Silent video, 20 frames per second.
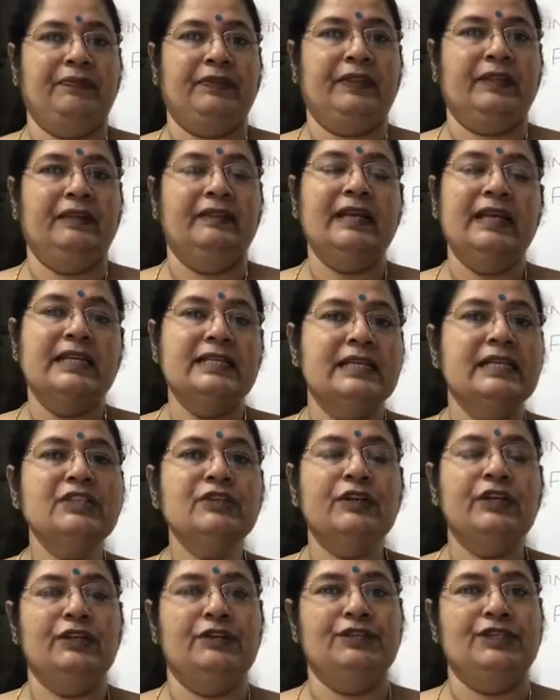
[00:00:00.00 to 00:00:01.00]
That is a
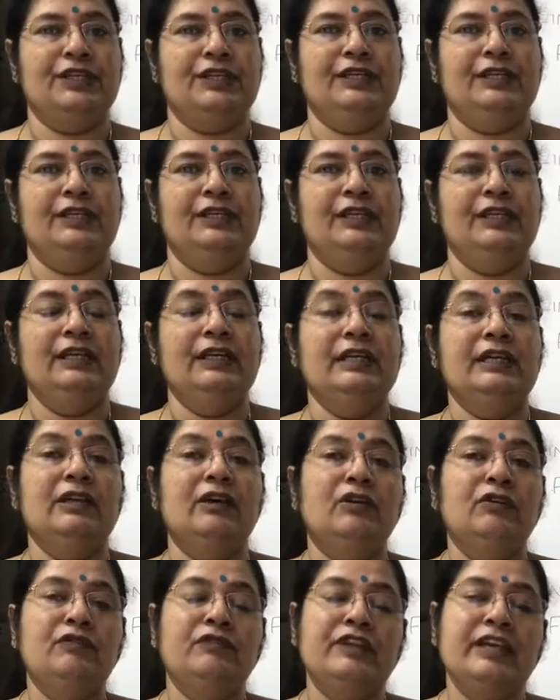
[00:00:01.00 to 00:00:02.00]
solution.
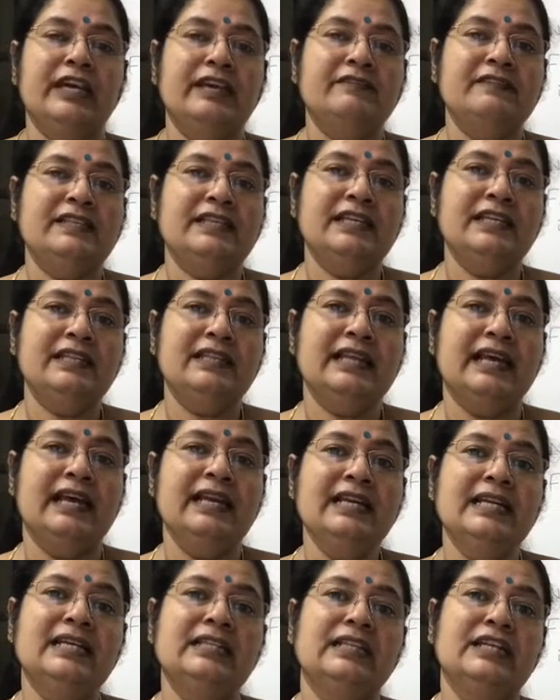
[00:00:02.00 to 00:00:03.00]
Now we have seen that
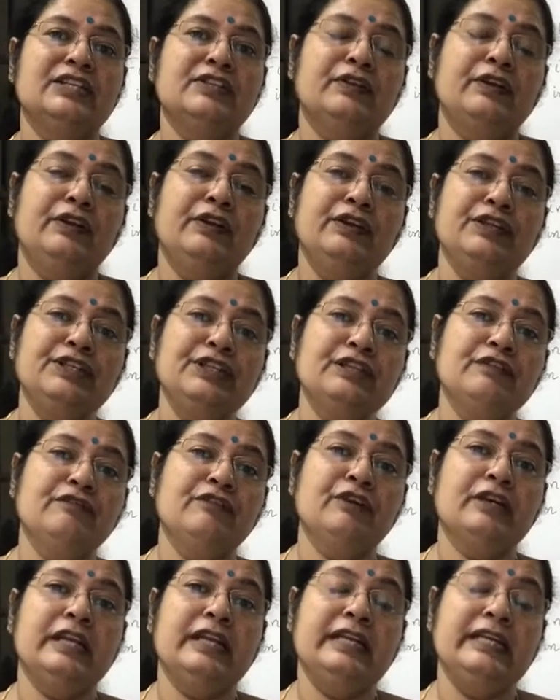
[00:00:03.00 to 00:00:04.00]
the solution for
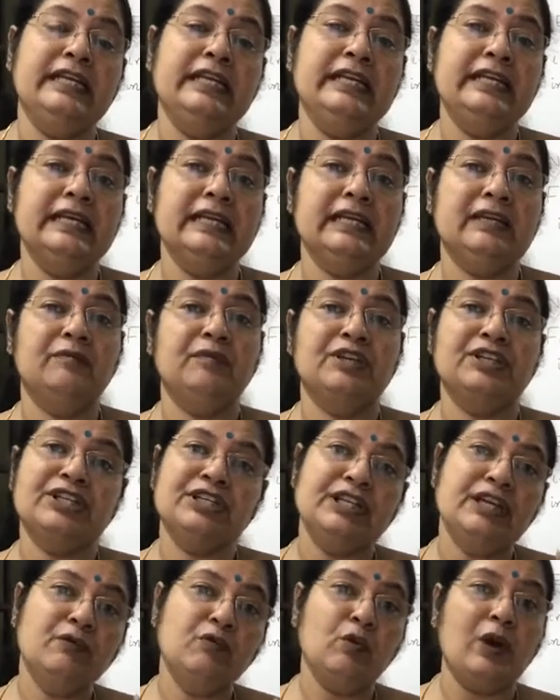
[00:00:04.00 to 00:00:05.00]
a linear equation
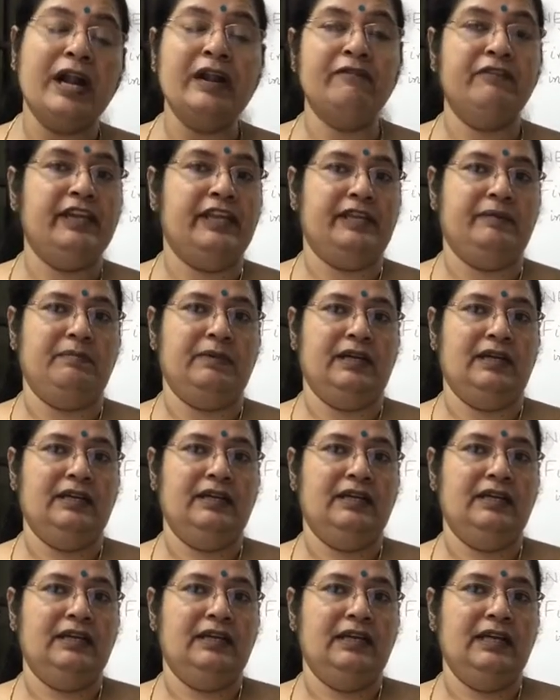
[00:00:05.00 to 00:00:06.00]
in one variable.
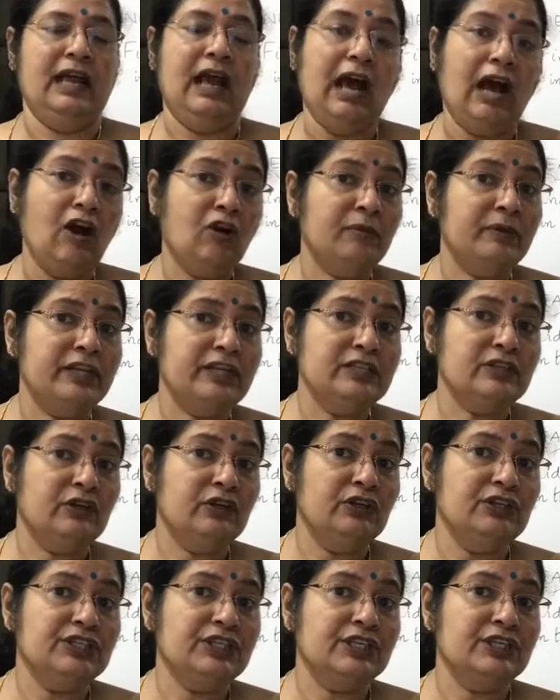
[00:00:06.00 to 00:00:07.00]
How many
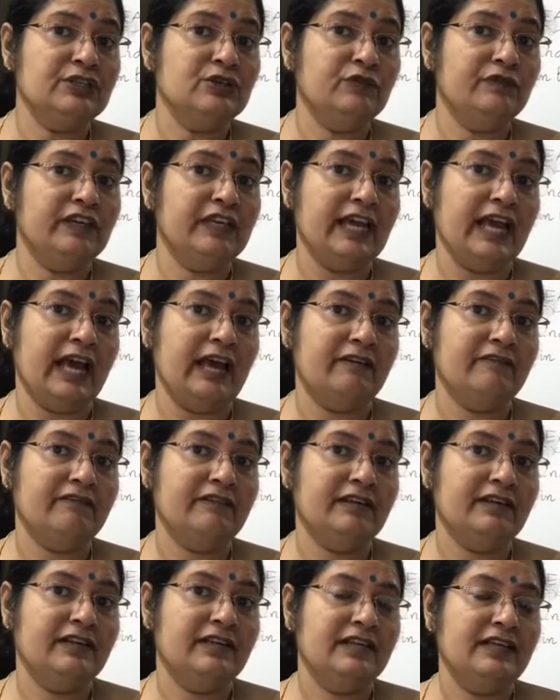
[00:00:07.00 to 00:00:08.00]
solutions do we have?
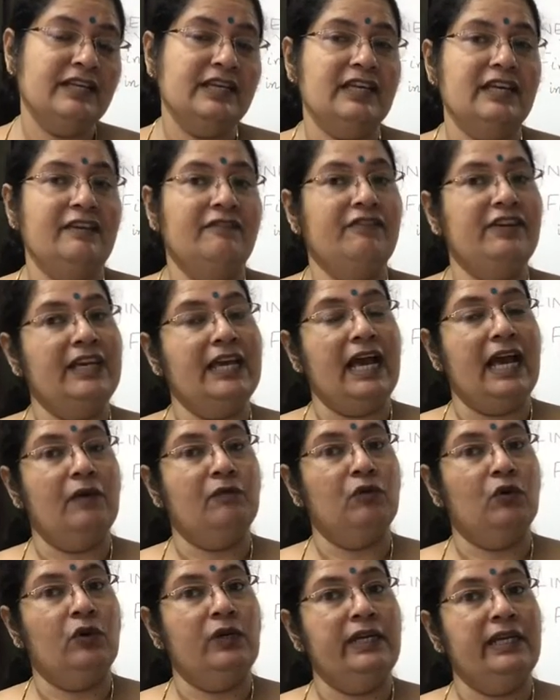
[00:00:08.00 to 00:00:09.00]
We have
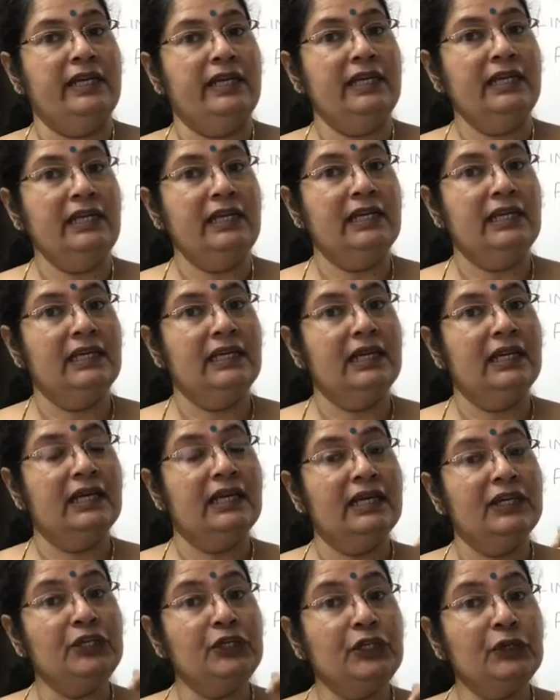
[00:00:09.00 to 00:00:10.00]
only a
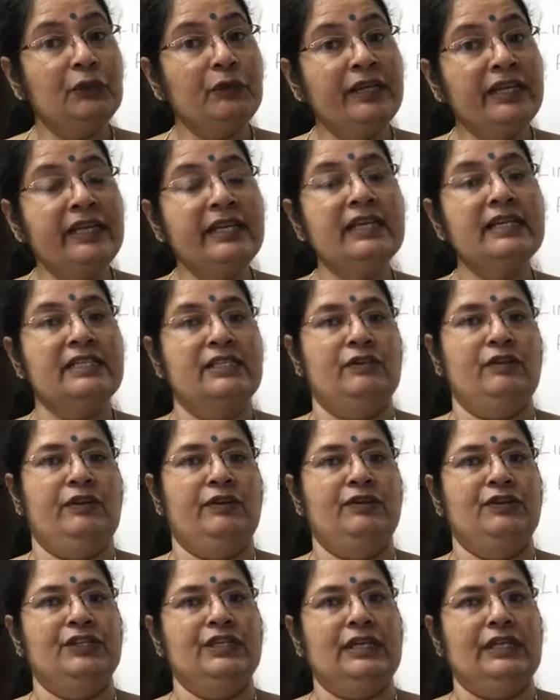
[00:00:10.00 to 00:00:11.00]
unique
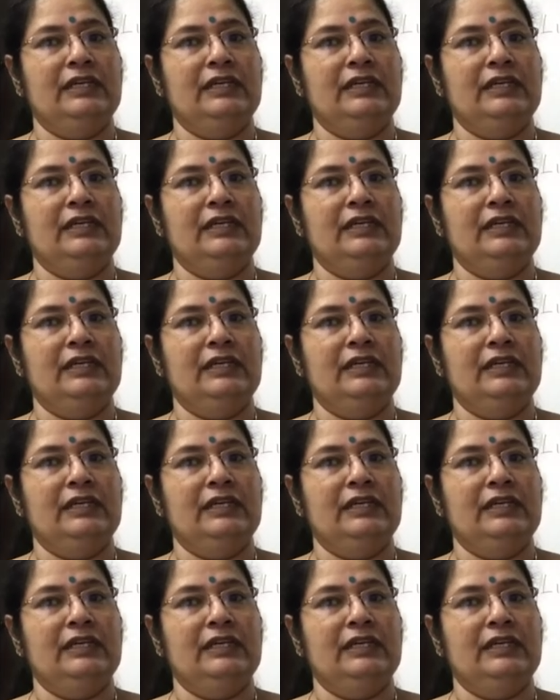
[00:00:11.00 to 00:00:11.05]
solution.